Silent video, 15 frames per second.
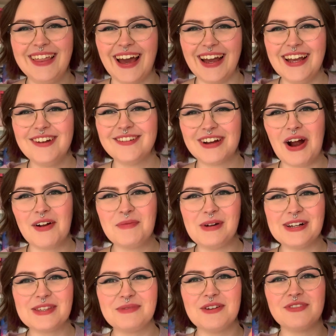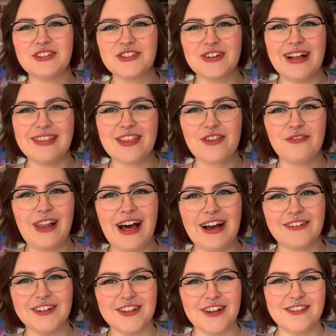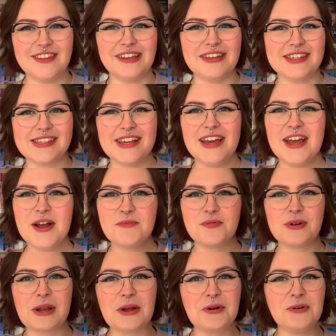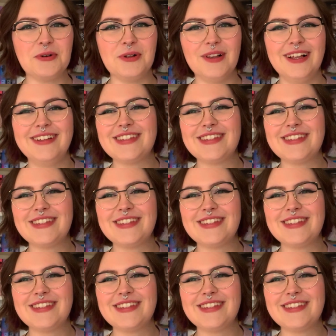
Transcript: Like, it reminds me of the trans flag, which I think is pretty cool.